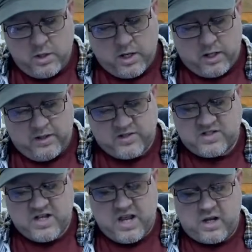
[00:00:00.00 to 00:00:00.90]
And this
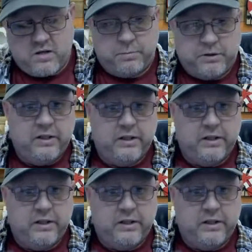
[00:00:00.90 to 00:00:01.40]
is a completely